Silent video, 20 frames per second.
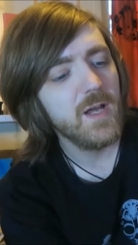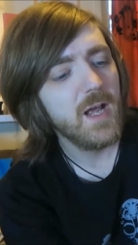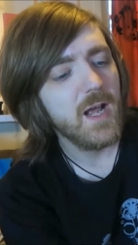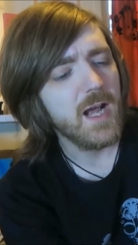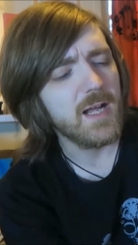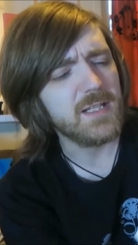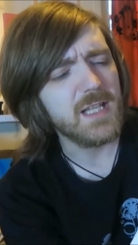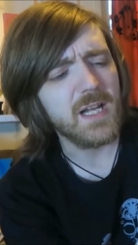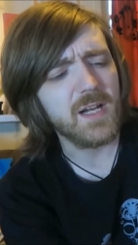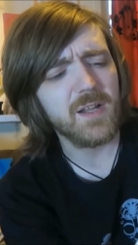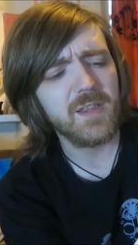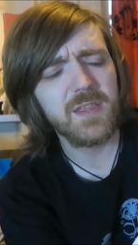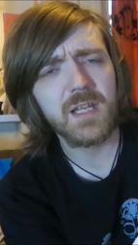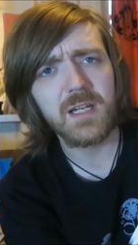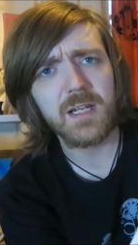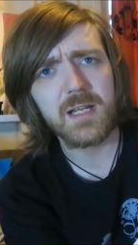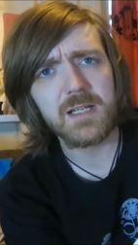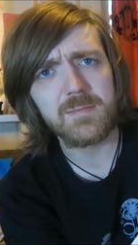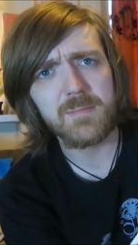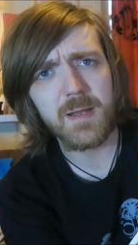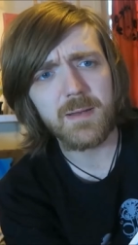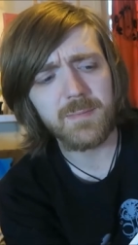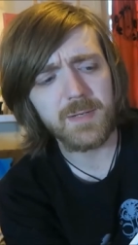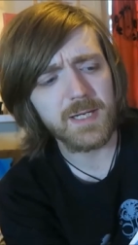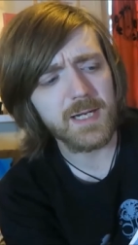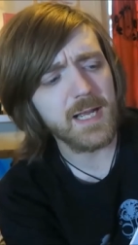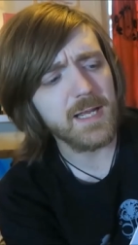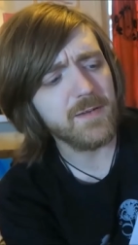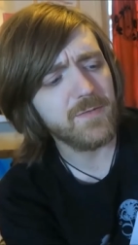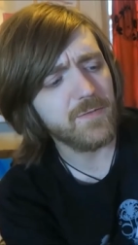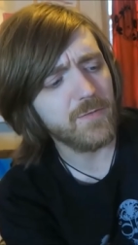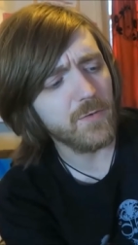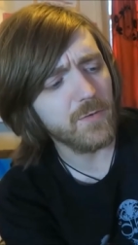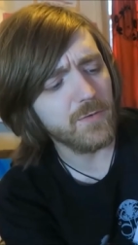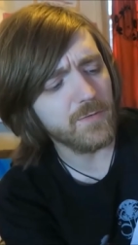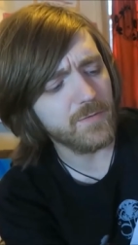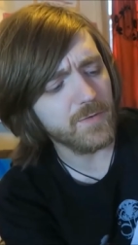And then I think there's maybe an A4